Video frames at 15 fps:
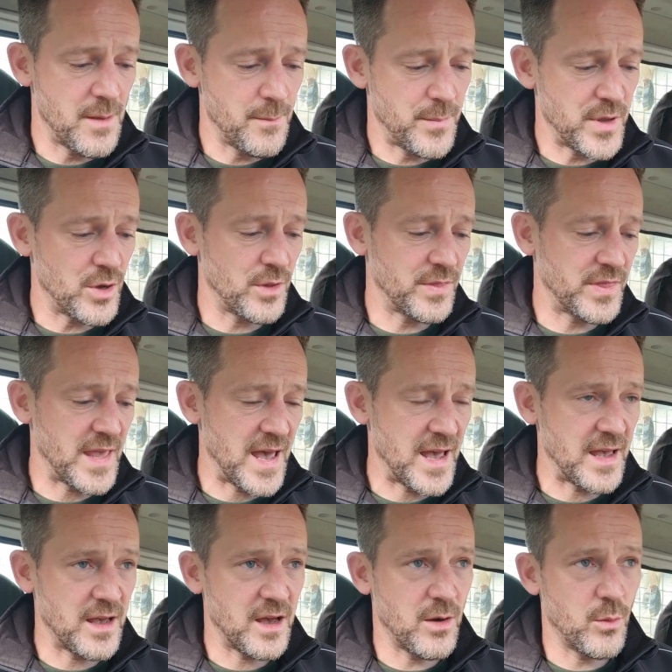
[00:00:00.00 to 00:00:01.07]
Beyond
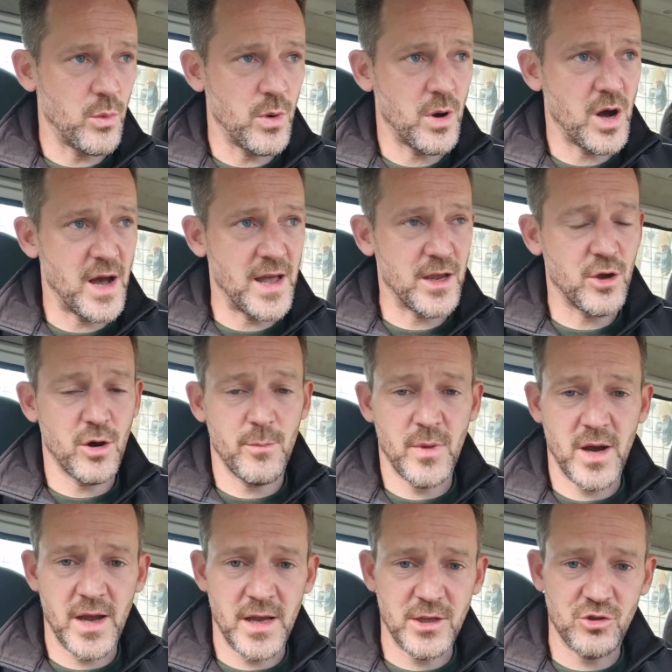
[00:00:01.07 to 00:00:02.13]
that, I got
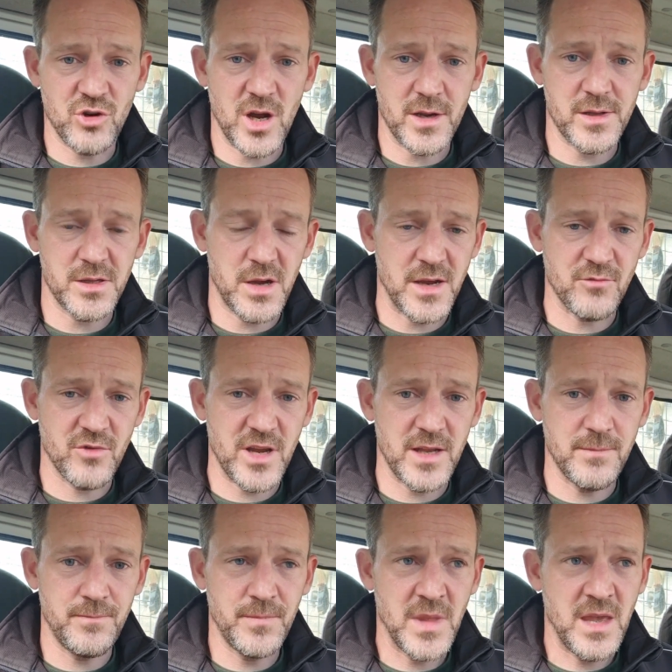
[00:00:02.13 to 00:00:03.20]
my truck sign
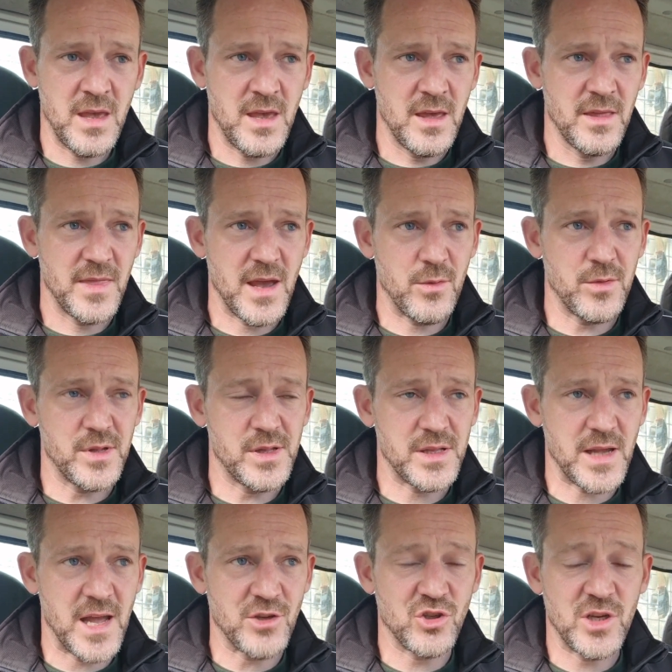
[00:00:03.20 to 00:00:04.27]
written. That was
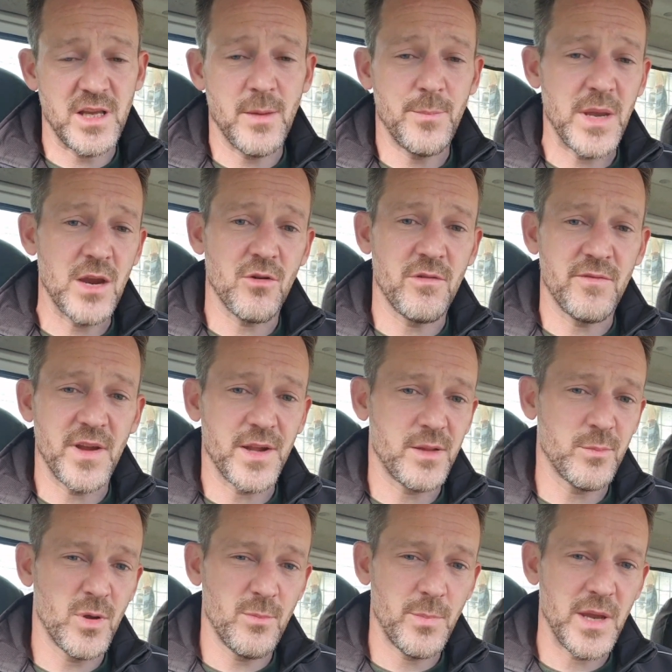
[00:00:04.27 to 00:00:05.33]
actually a bigger
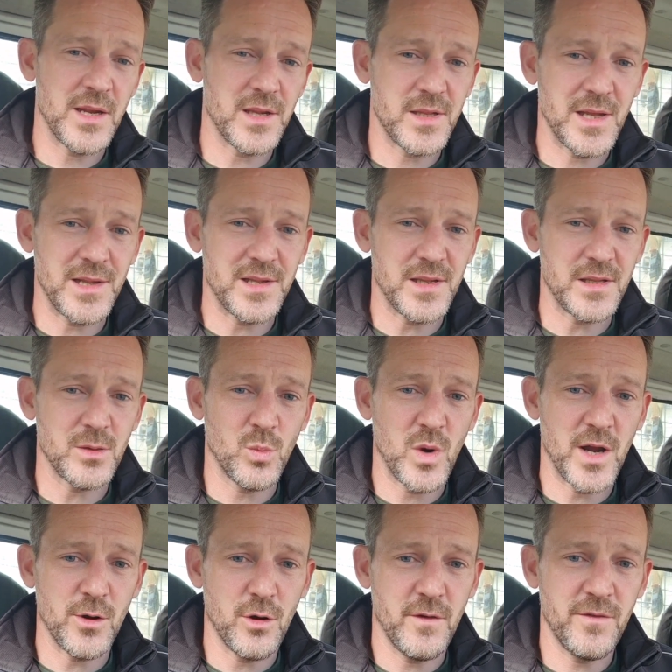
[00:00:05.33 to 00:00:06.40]
investment, but in a sense it's a
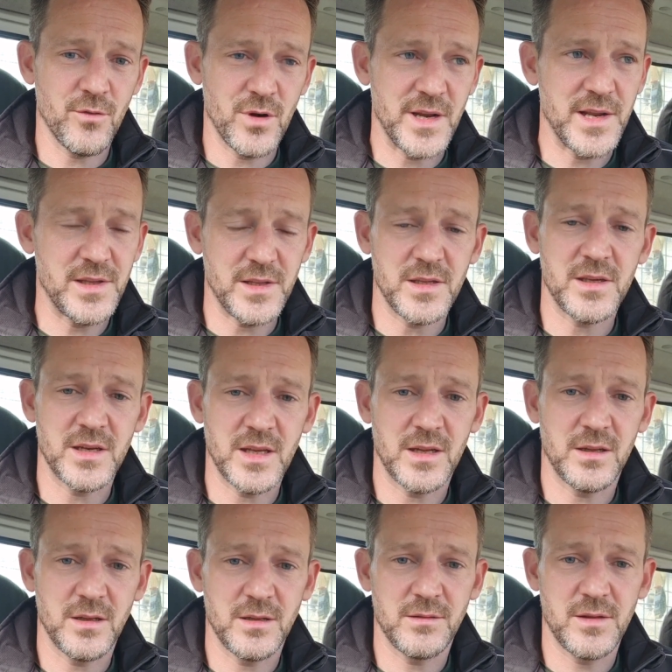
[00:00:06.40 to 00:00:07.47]
one-off, or at least it's going
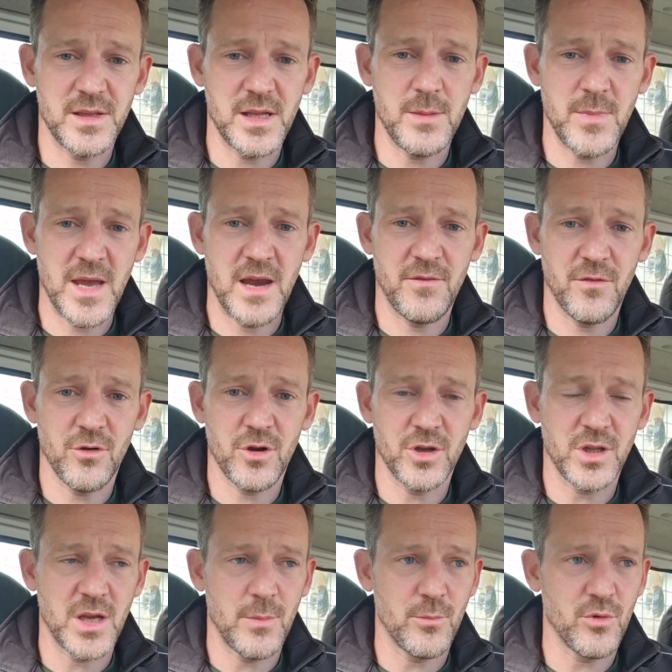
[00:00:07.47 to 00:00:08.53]
to see me out for a good
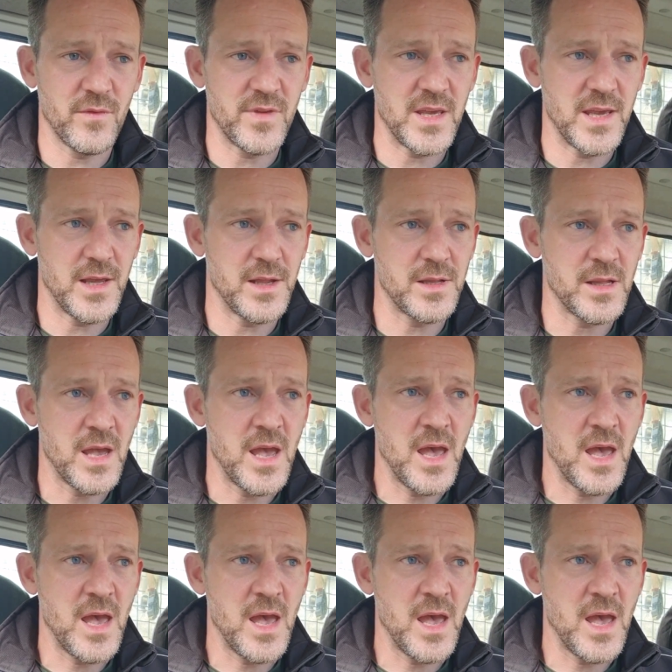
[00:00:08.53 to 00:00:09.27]
number of years.